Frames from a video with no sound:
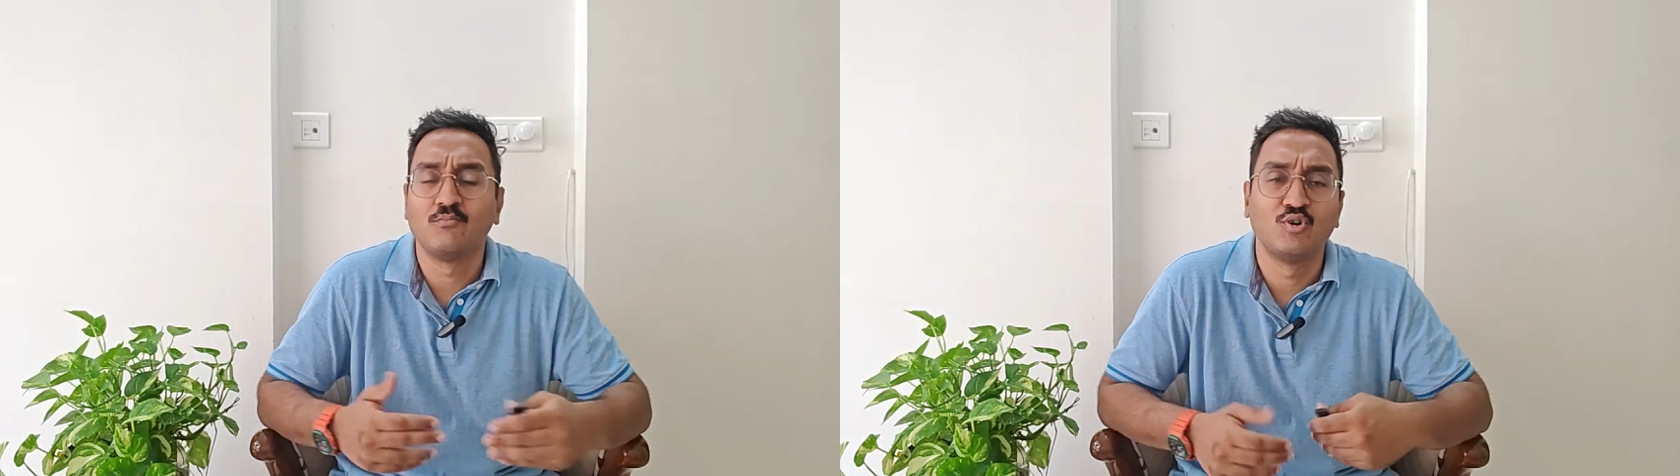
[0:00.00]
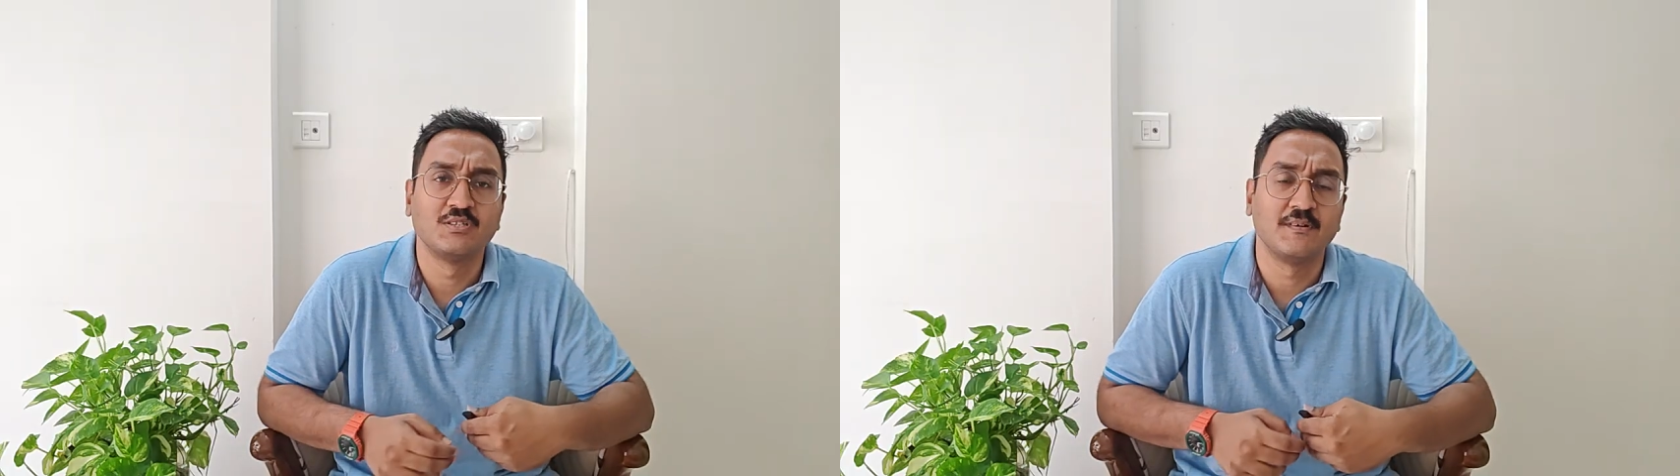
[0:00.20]

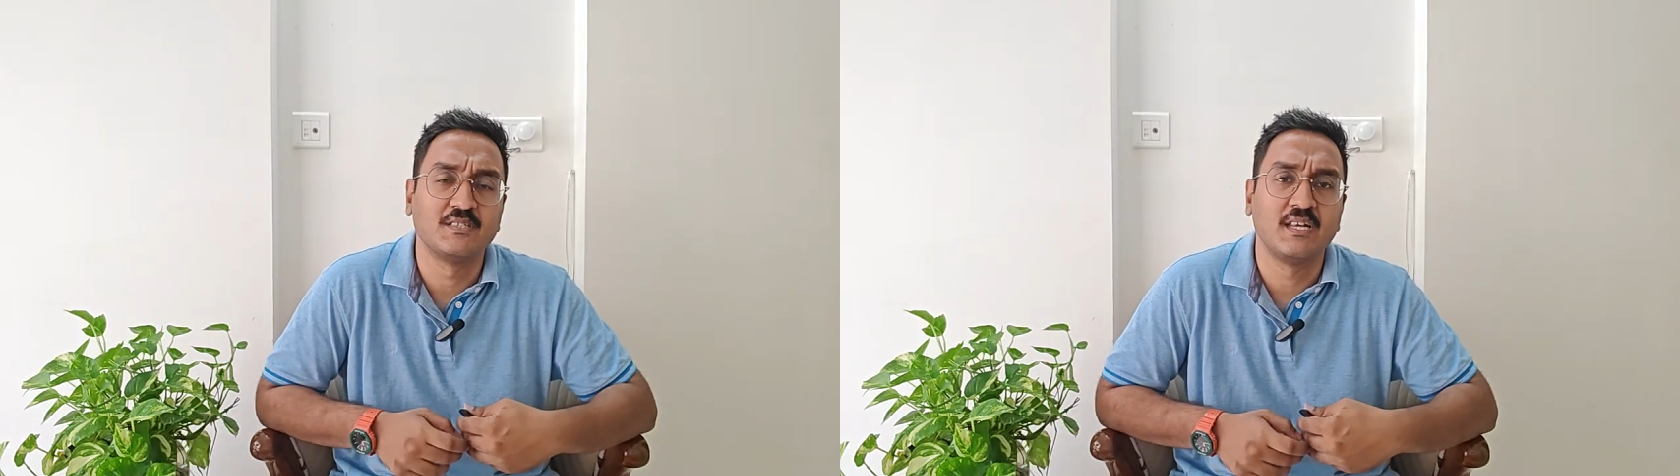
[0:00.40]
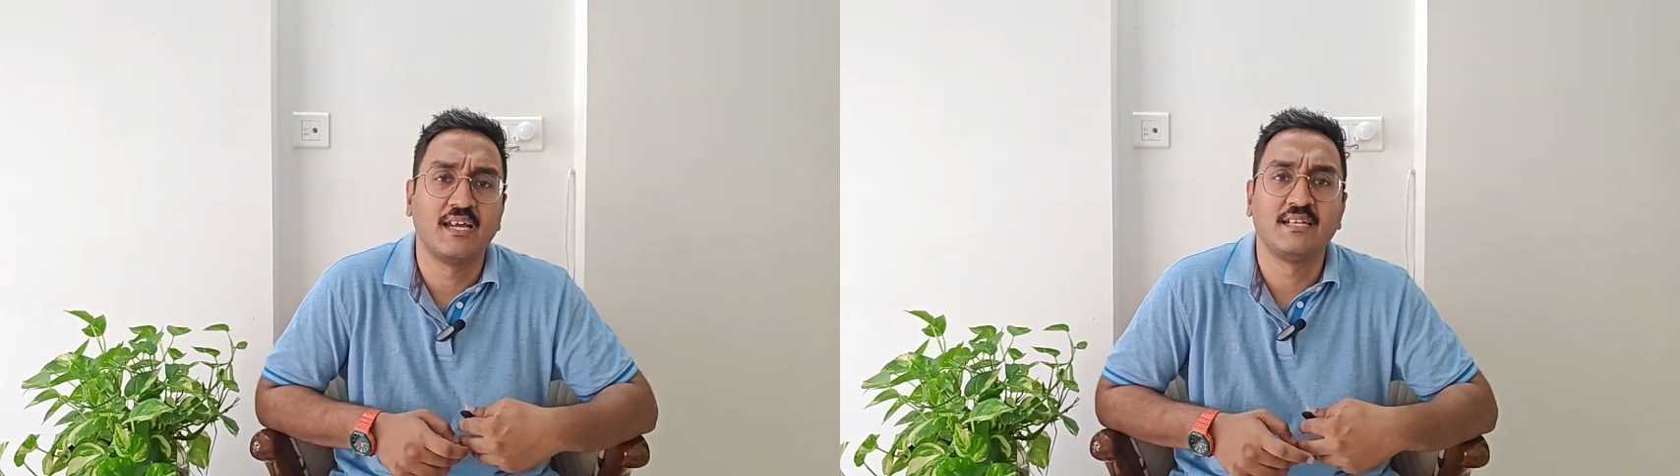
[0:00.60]
a more
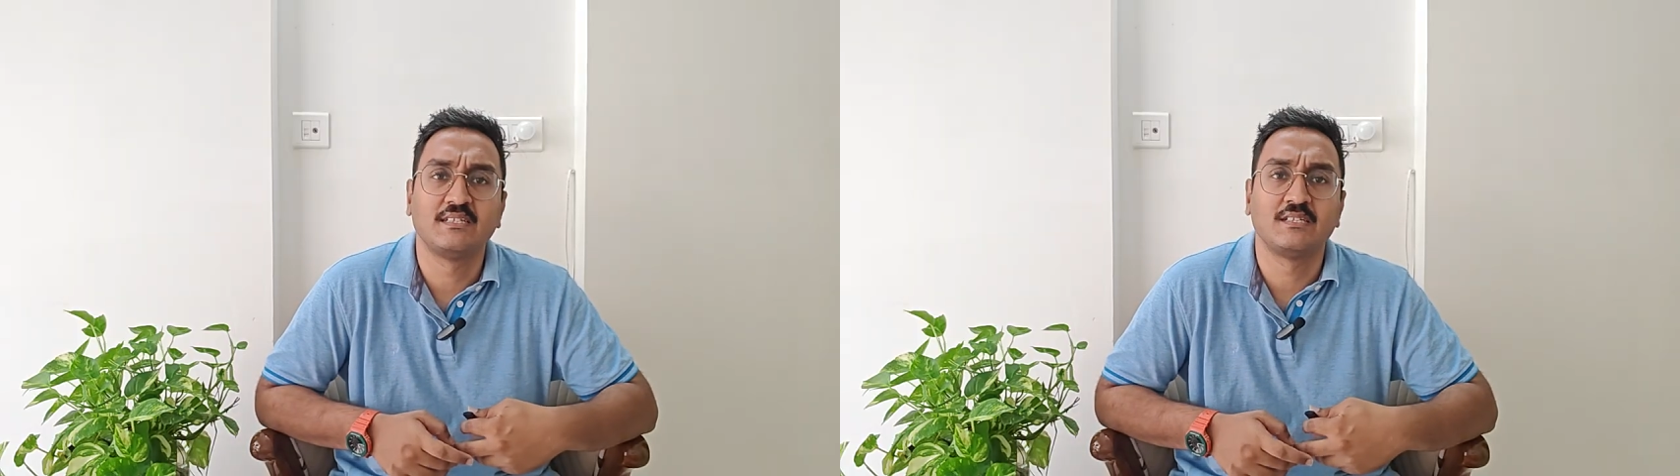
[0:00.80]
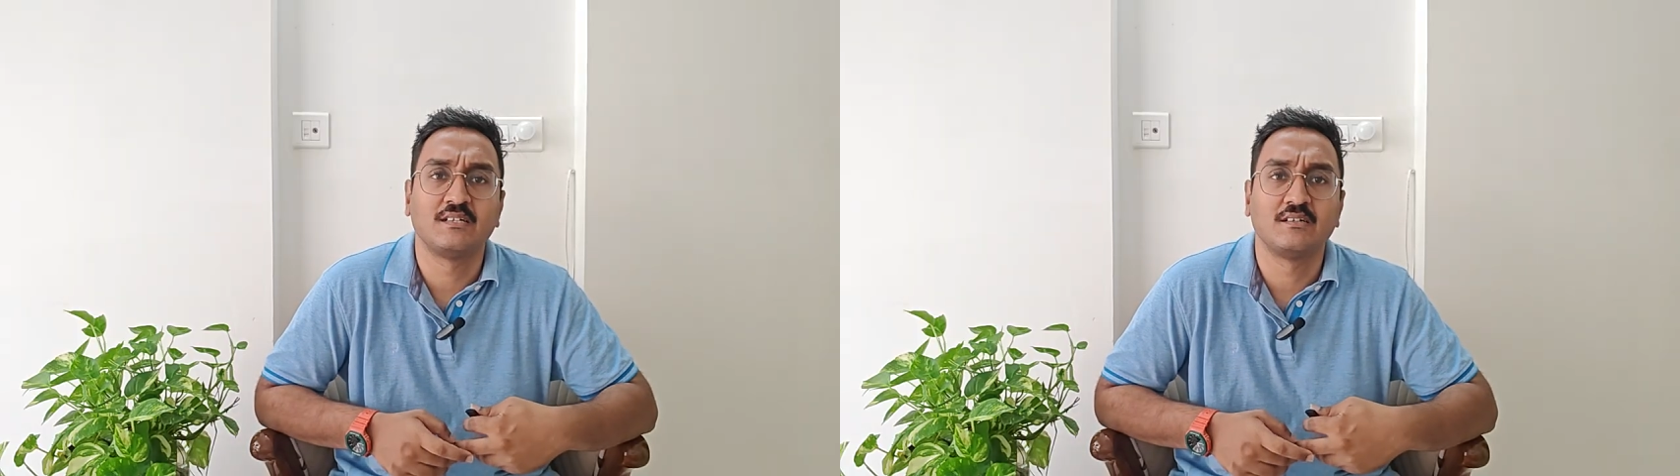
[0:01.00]

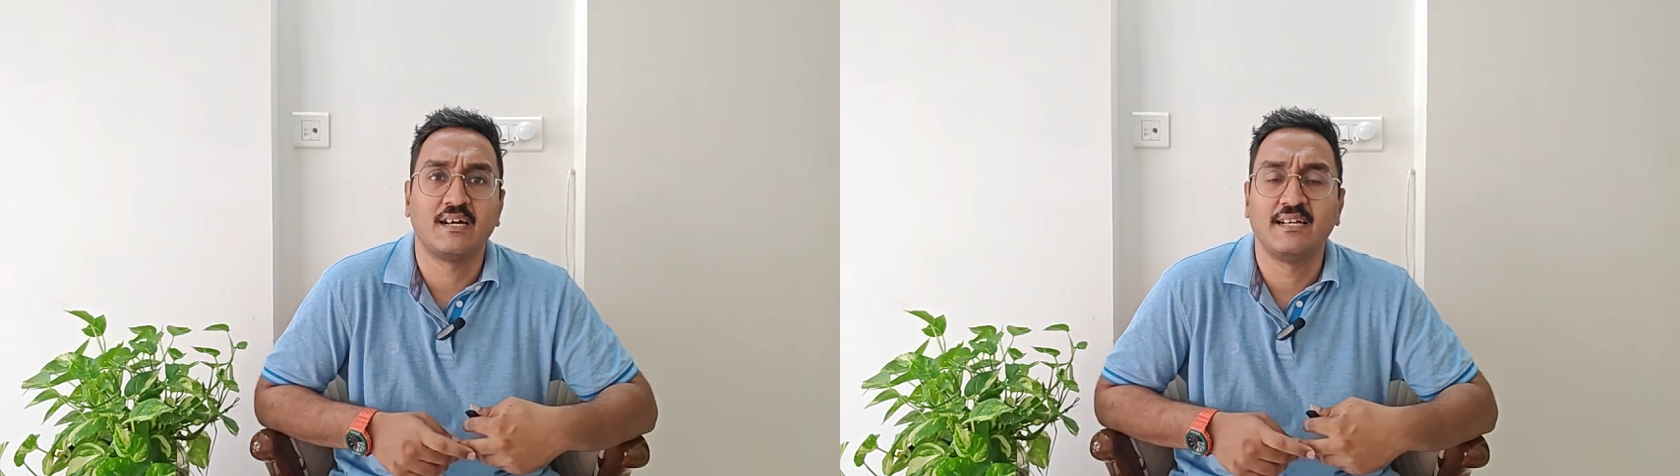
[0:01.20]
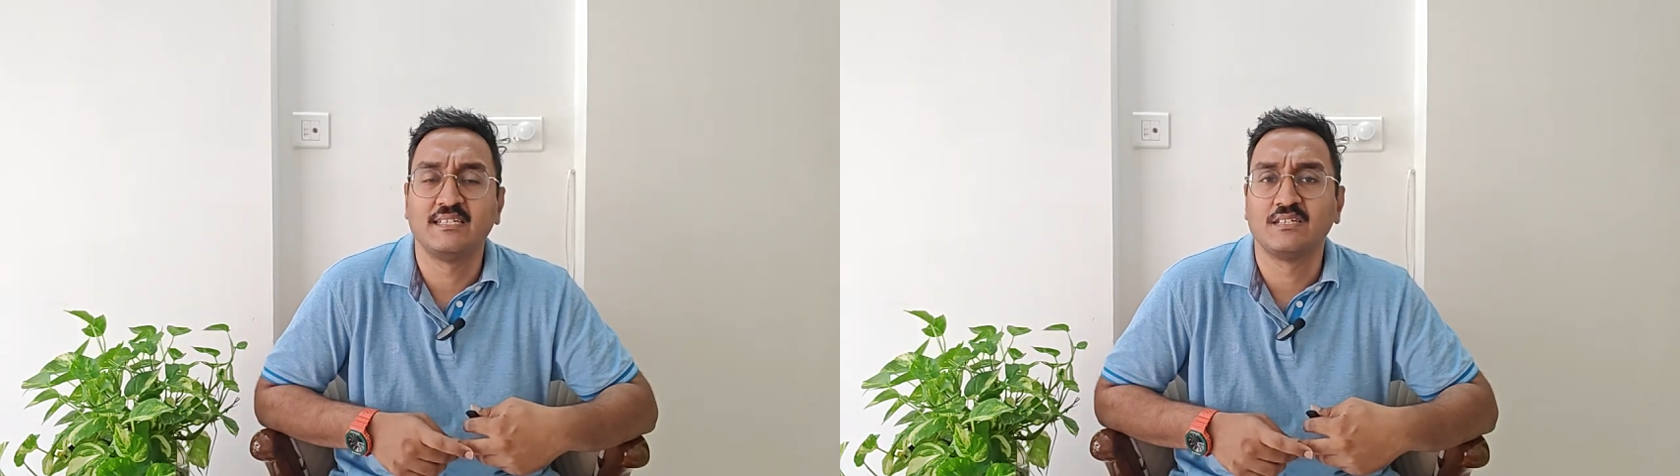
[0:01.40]
specialized
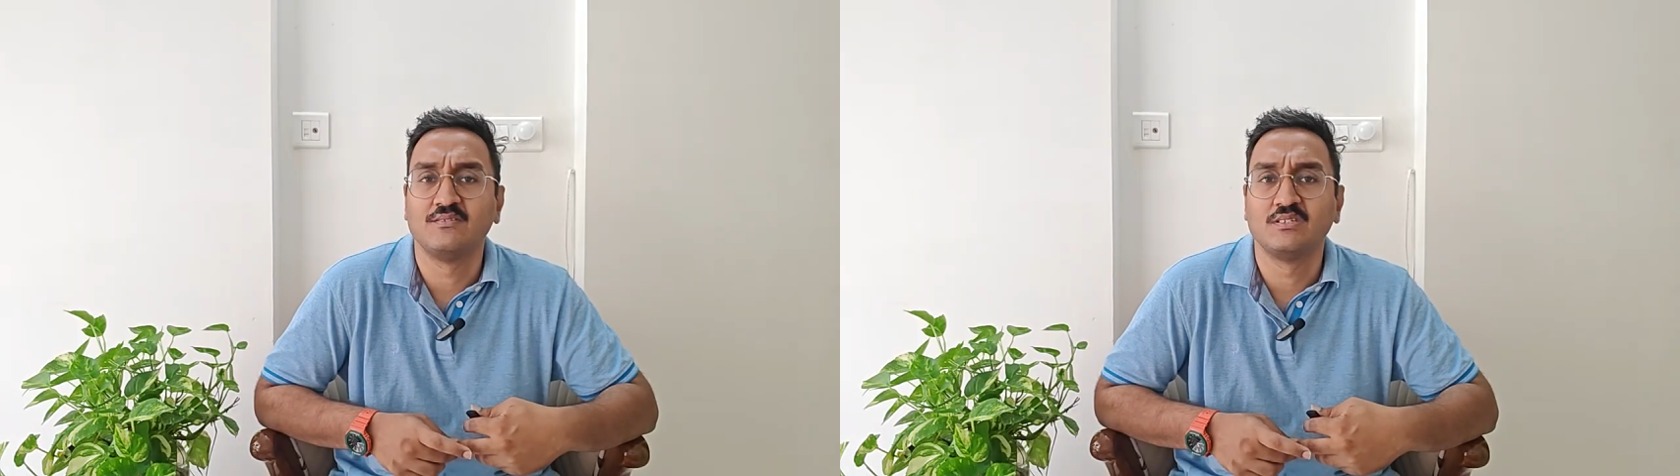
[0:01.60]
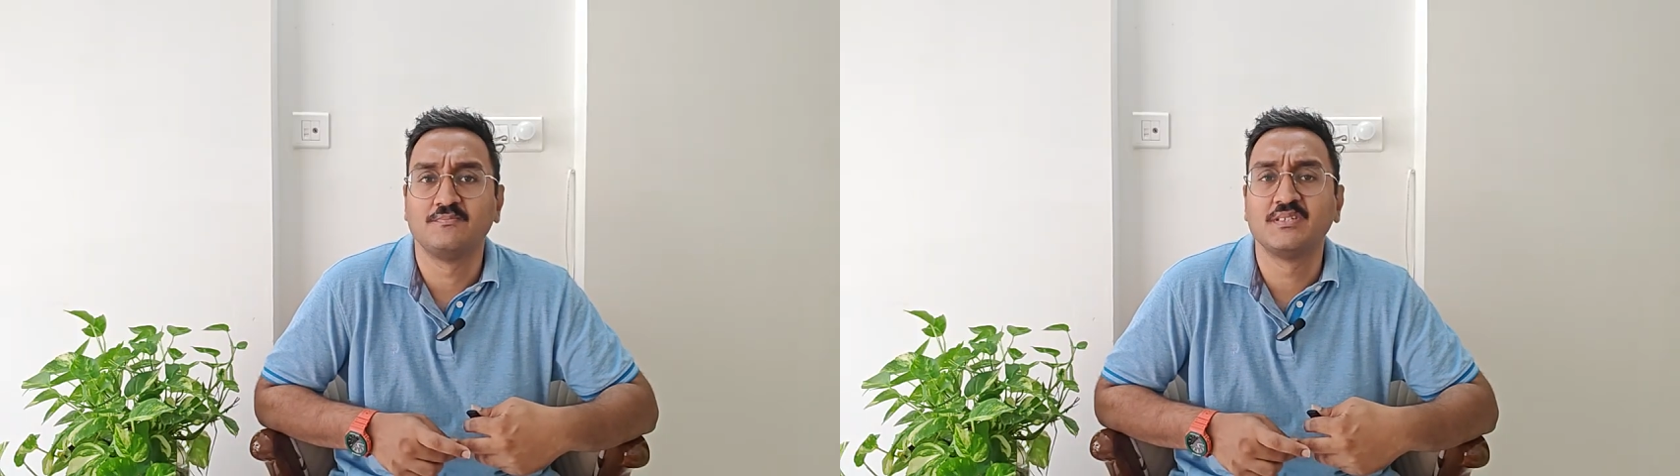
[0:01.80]
IT
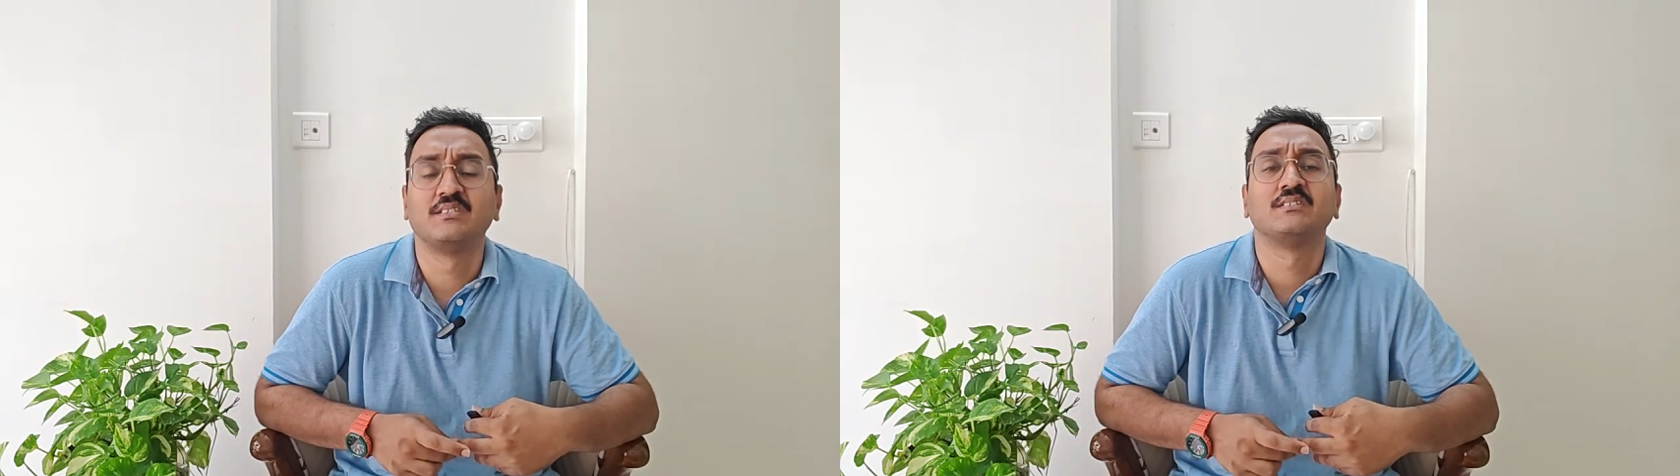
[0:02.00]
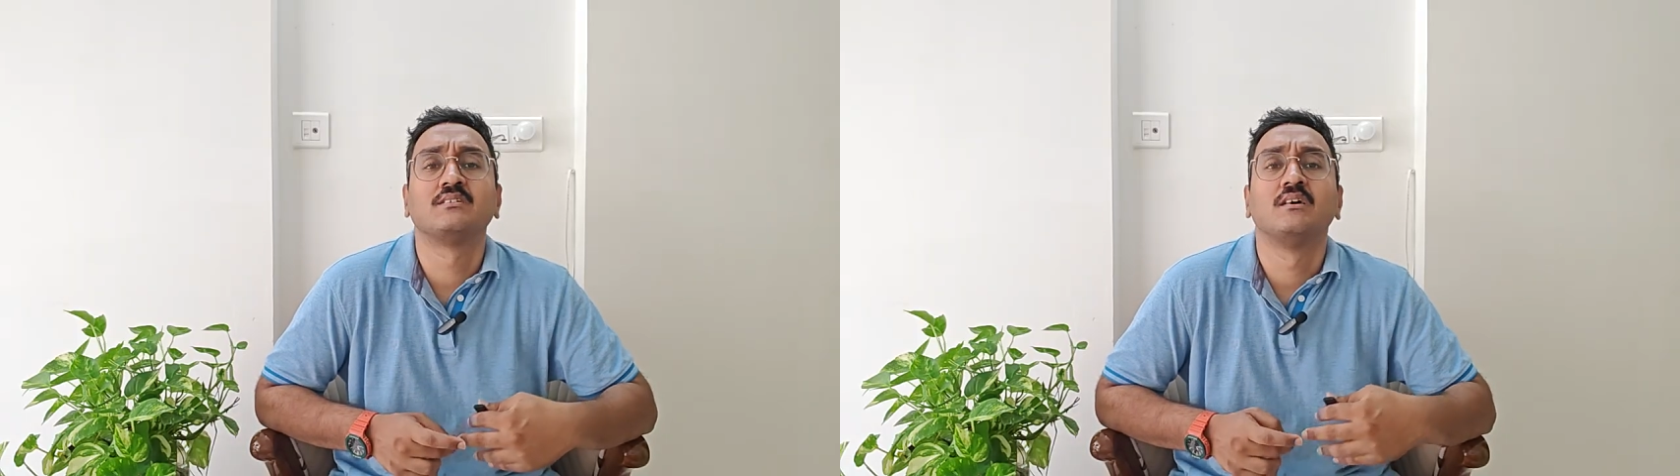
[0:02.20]
services
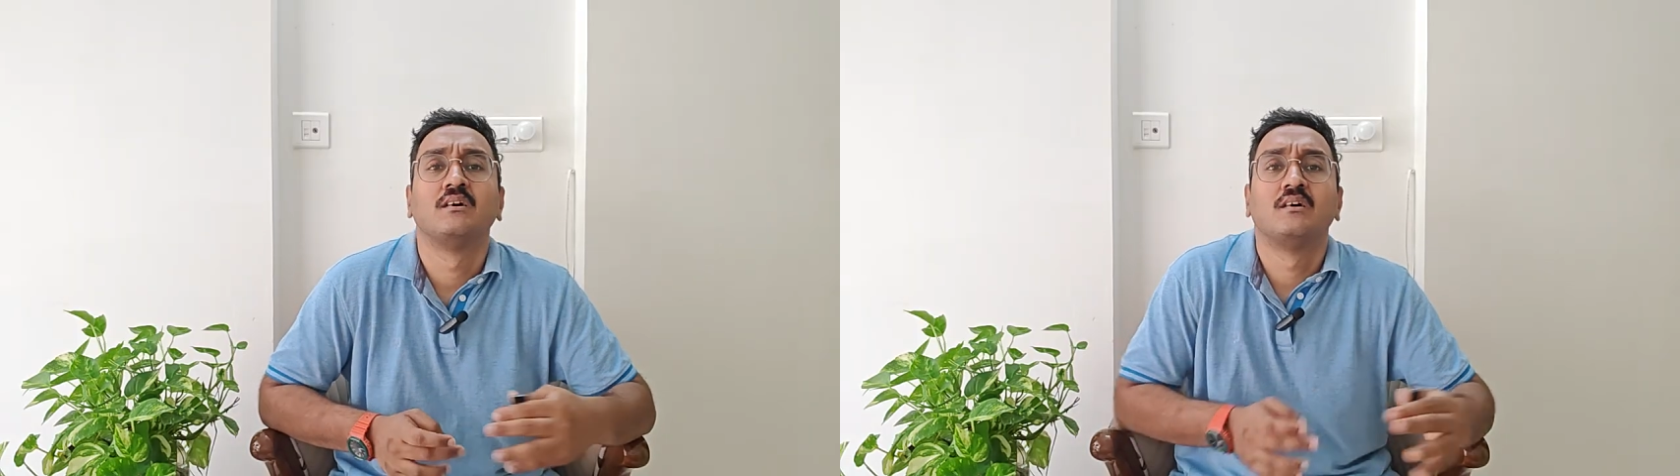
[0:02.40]
business,